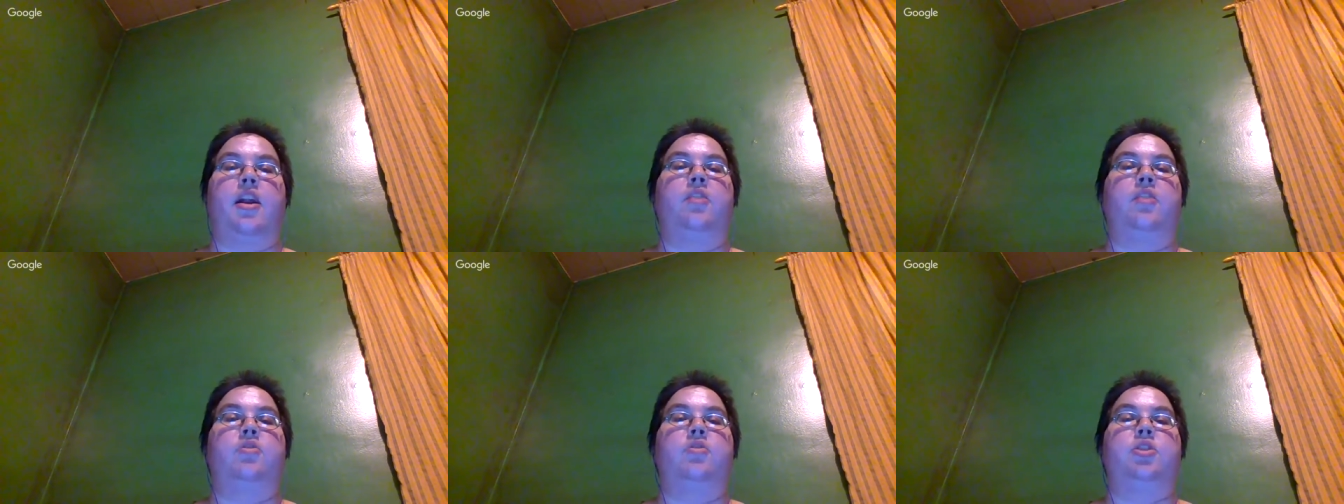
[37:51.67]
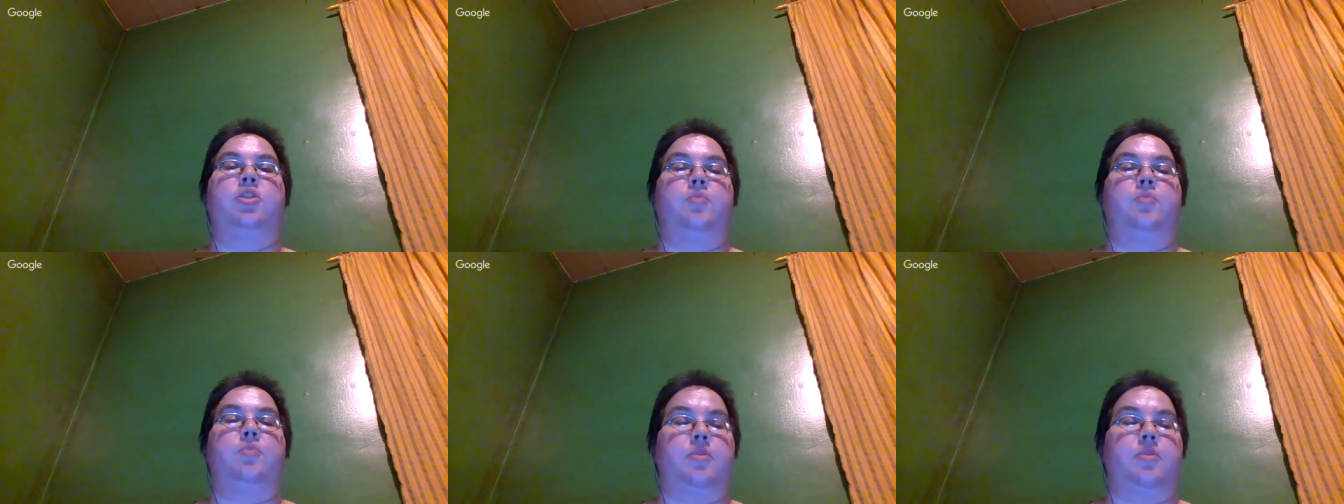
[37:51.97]

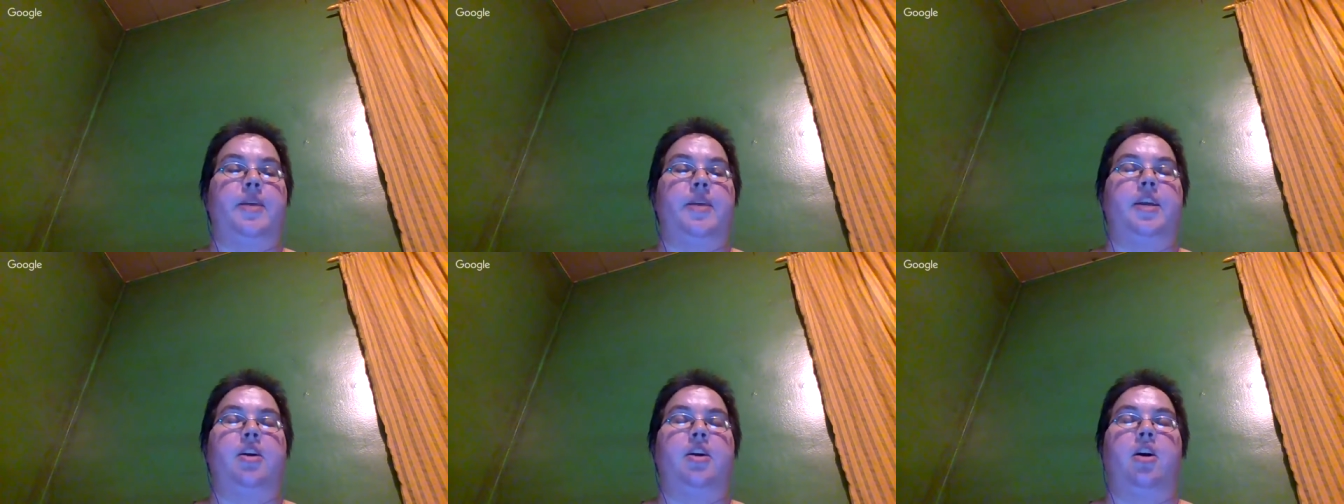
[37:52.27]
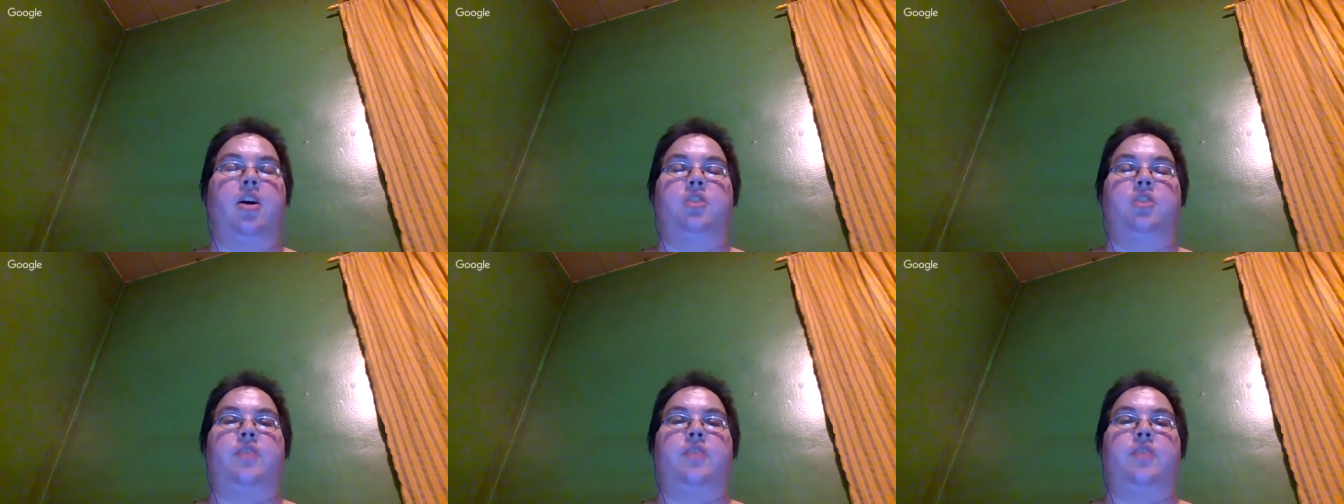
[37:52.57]
eligible to be
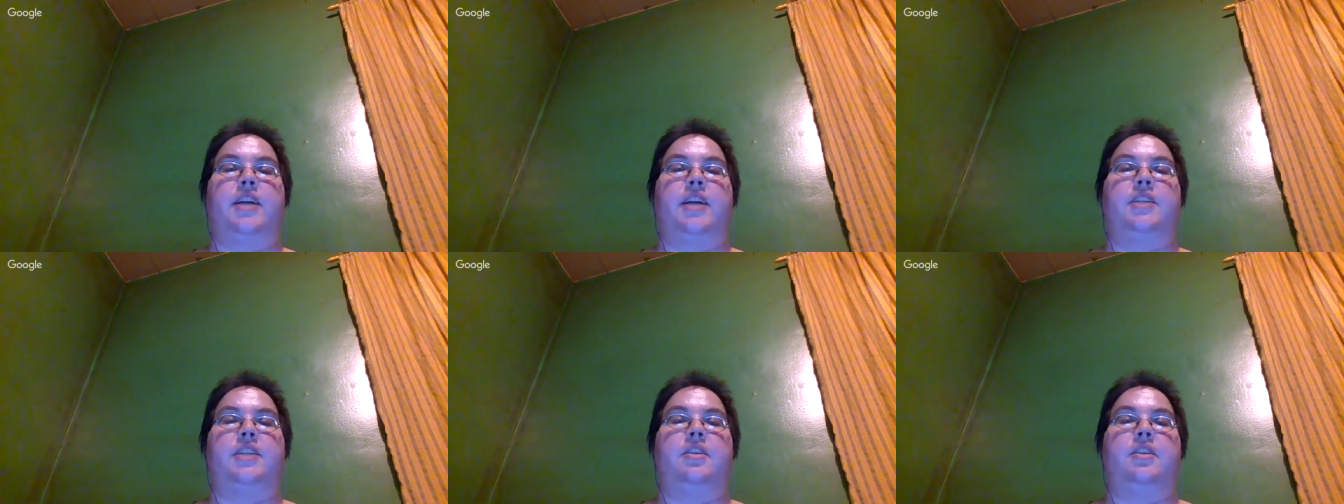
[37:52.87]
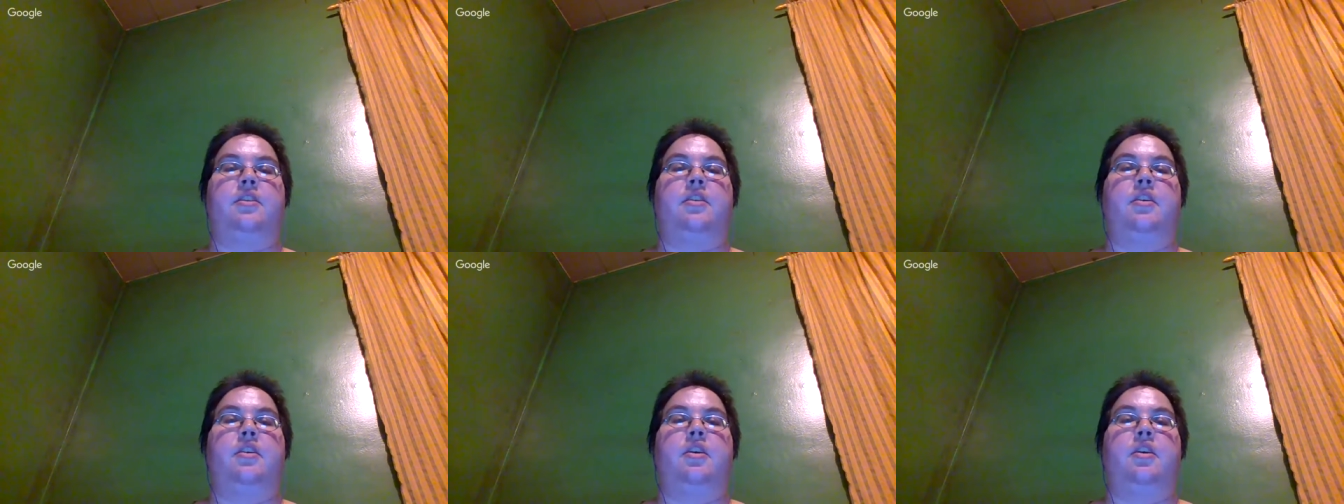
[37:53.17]

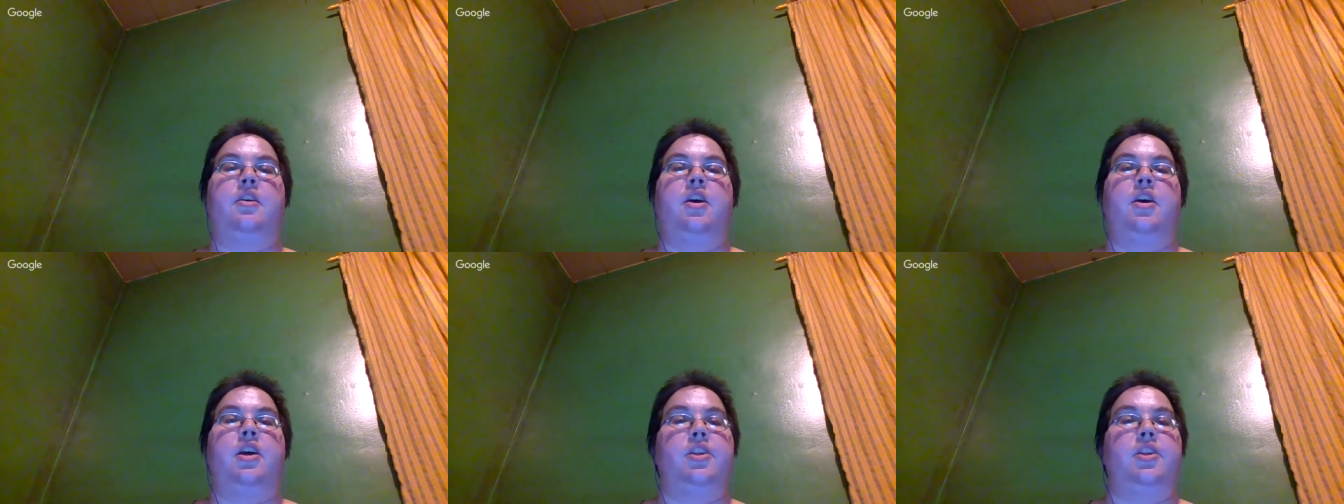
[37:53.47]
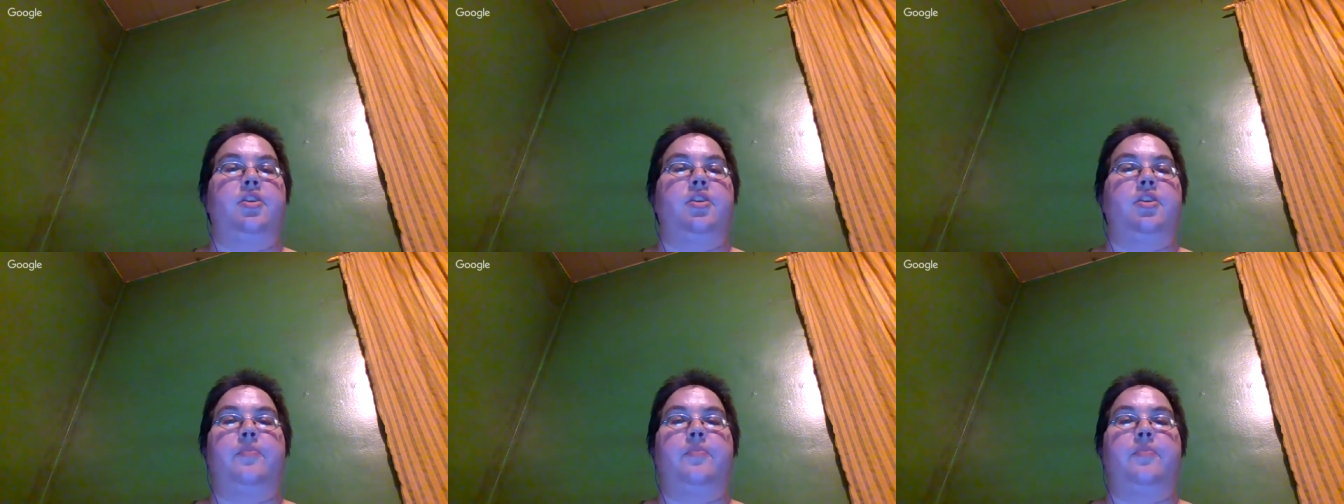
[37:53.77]
contracted.
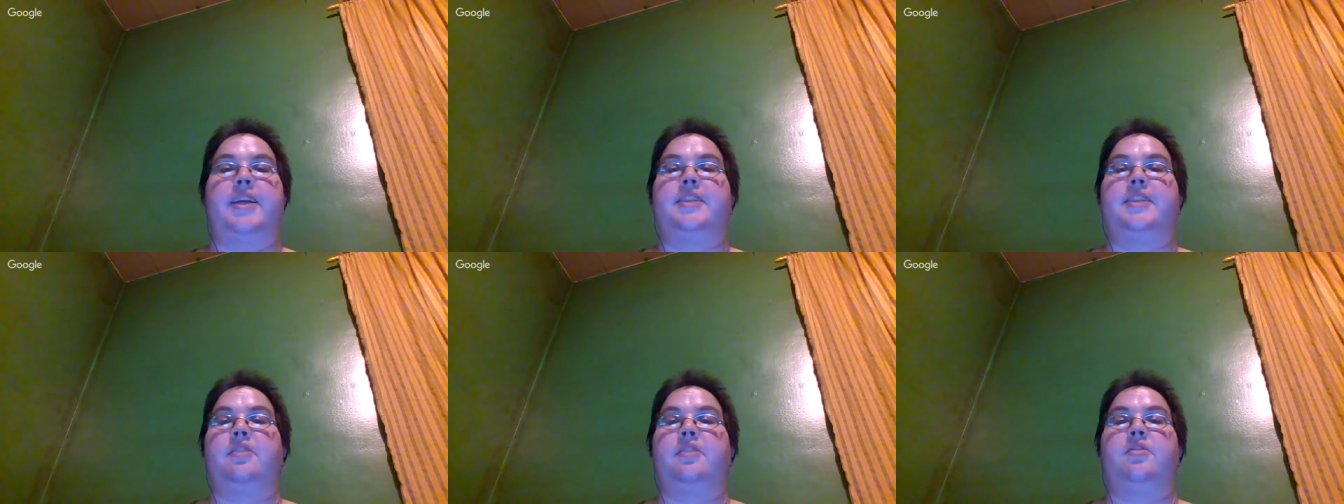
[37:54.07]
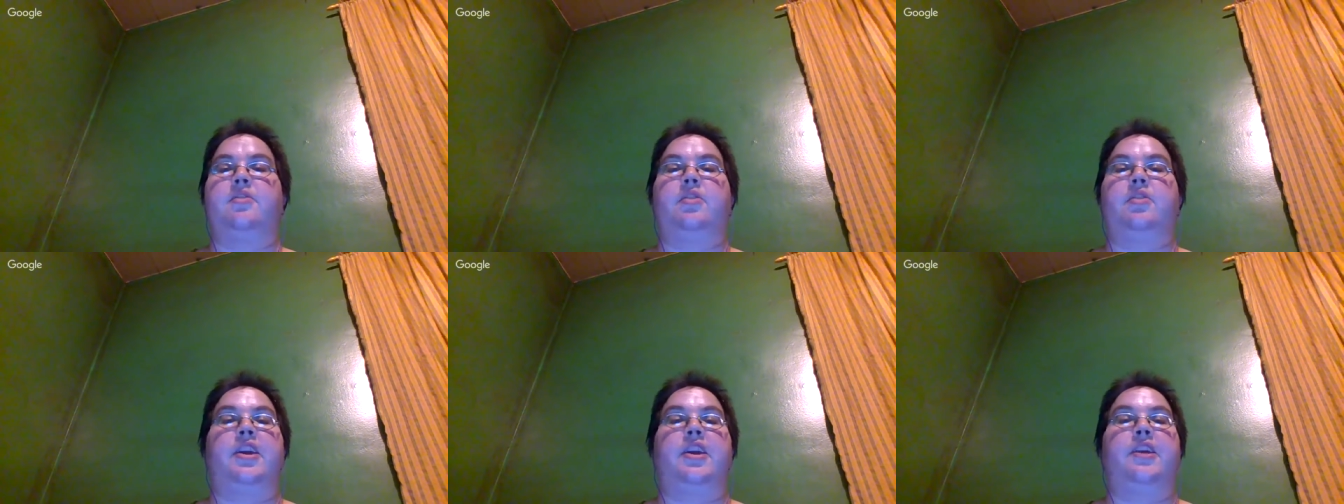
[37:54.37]
They're
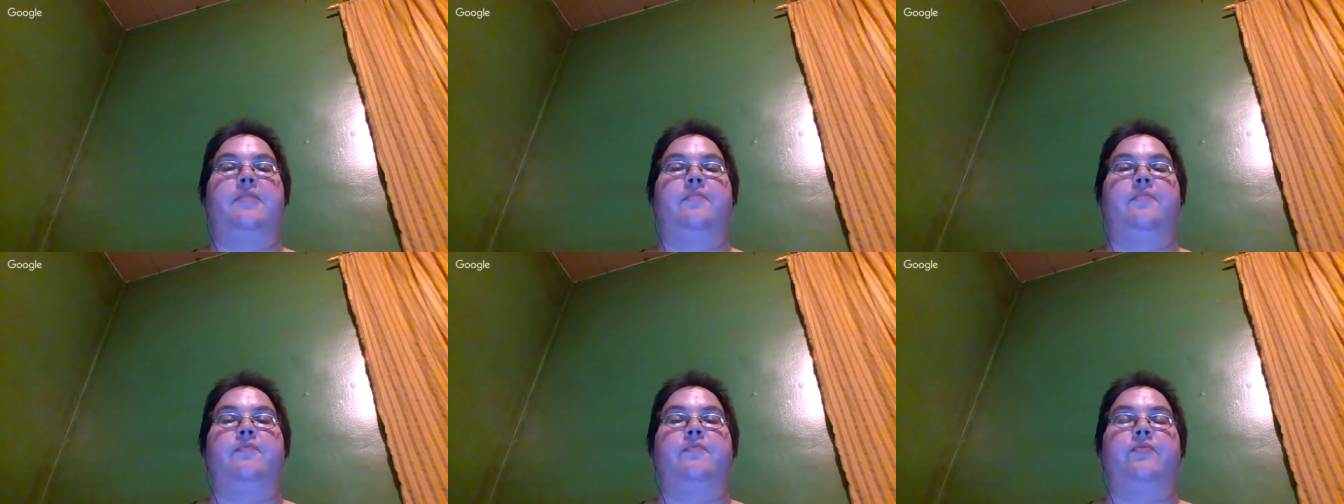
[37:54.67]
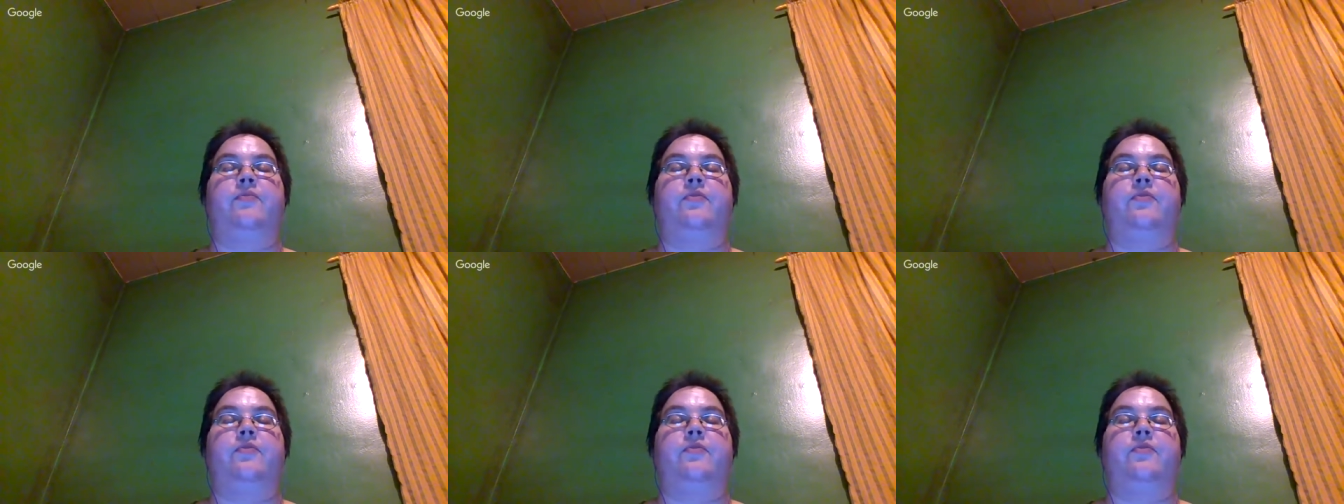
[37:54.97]
basically